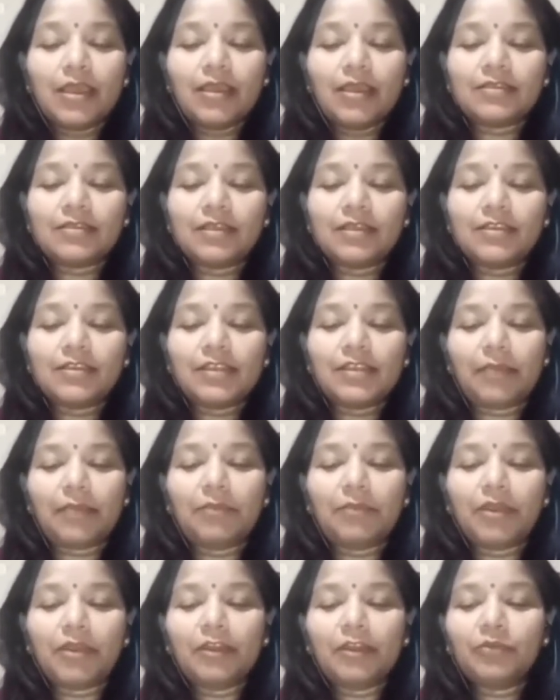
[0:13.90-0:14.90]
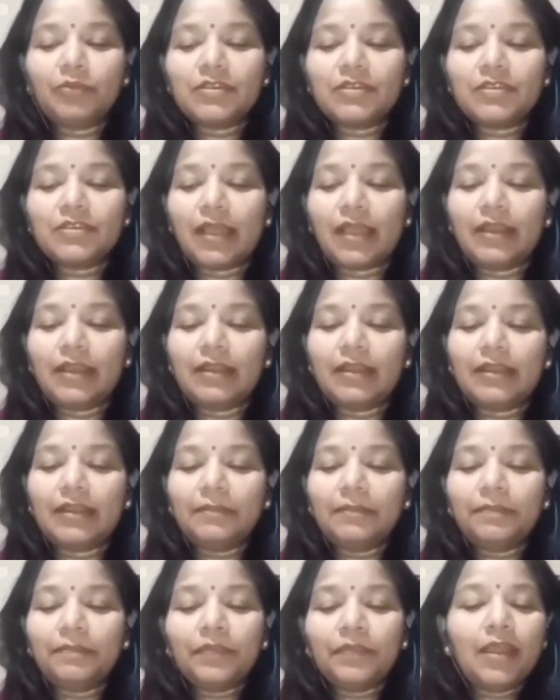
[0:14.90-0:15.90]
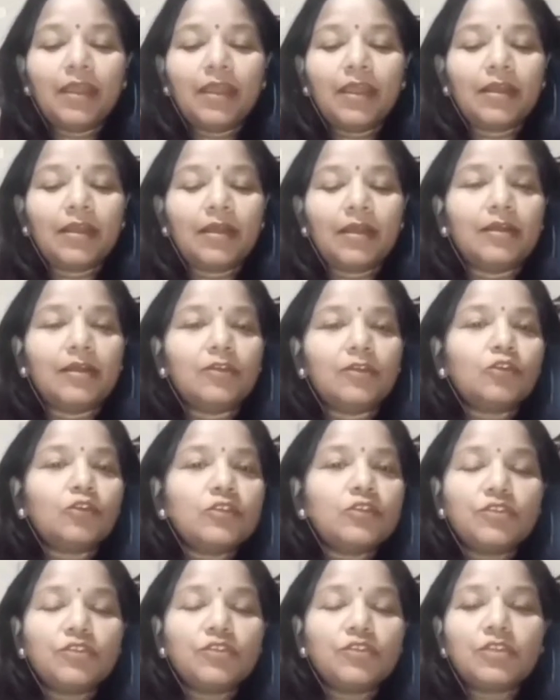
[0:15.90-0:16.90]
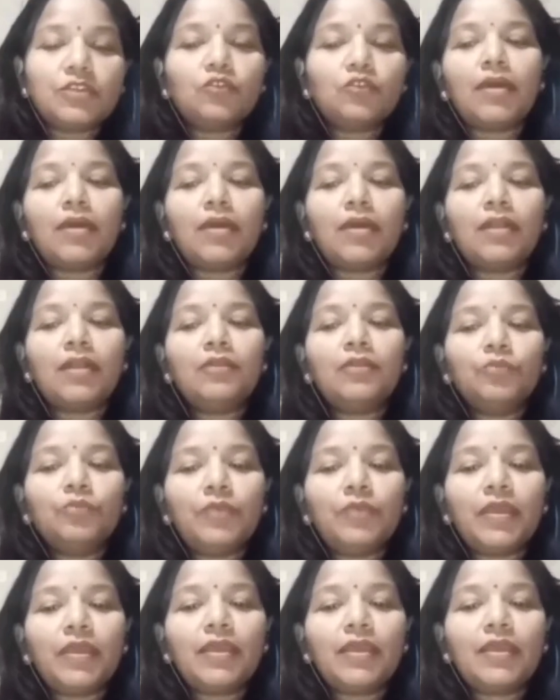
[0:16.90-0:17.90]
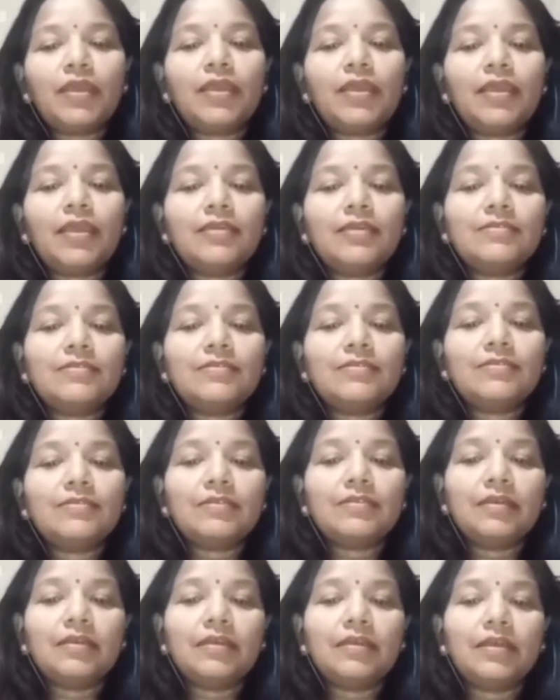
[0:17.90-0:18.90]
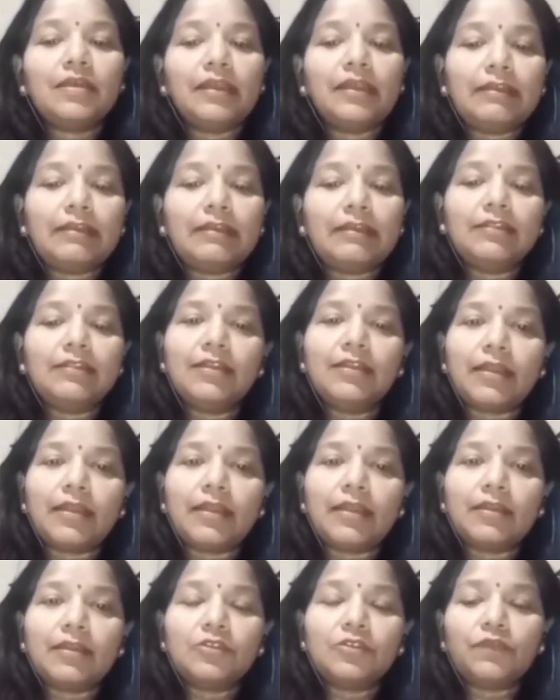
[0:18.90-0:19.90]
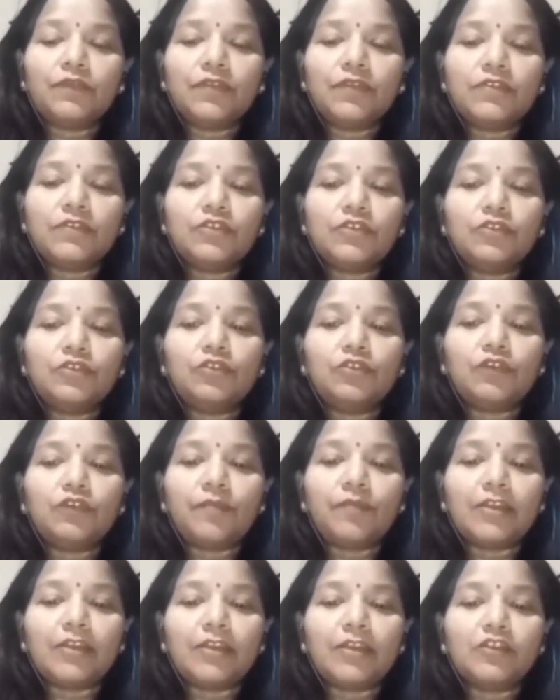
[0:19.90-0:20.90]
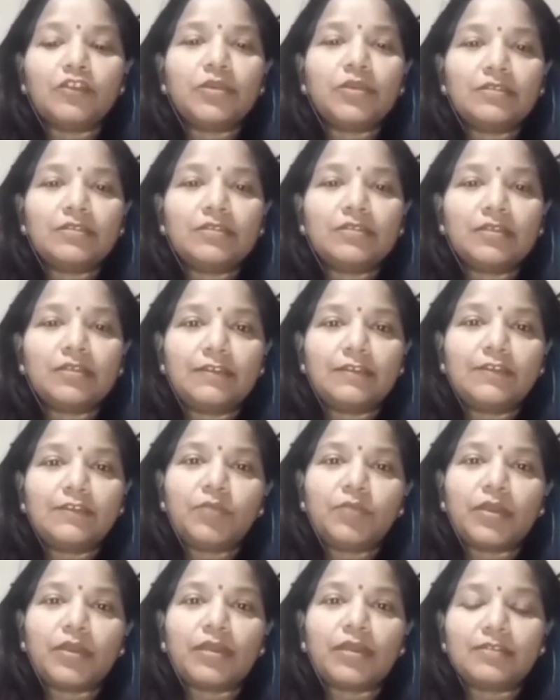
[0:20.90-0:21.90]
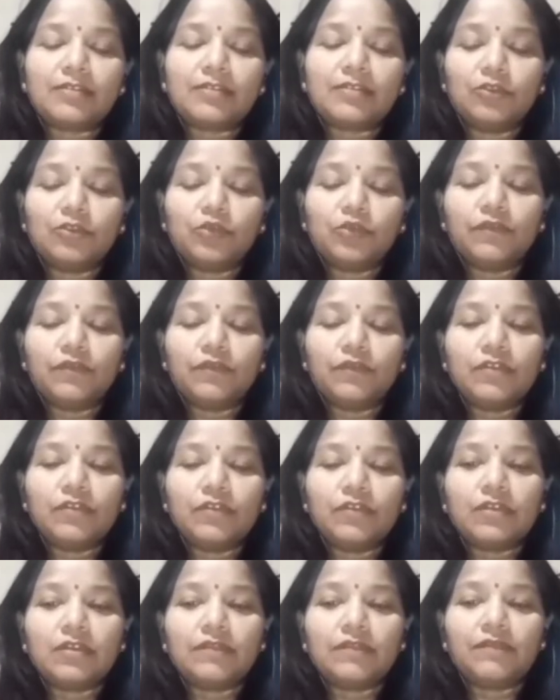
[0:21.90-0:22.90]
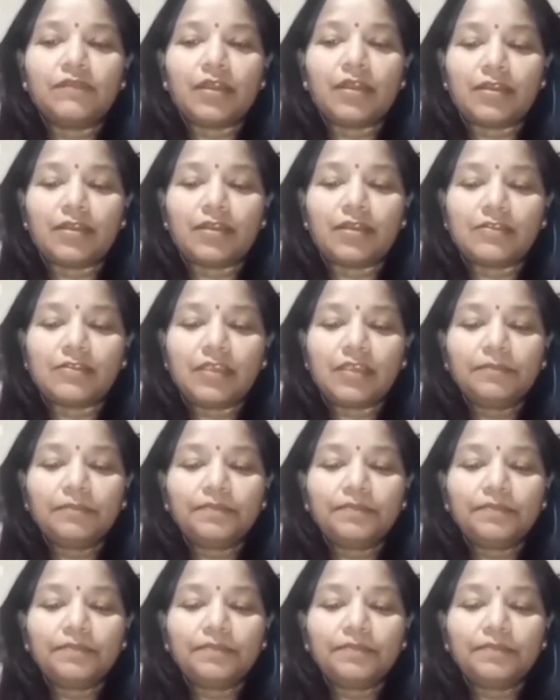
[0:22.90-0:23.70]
such an eminent personality. Dr. Sujit Kumar Dubey is currently the Director of Institute of Management Studies, Banaras Hindu University, Varanasi.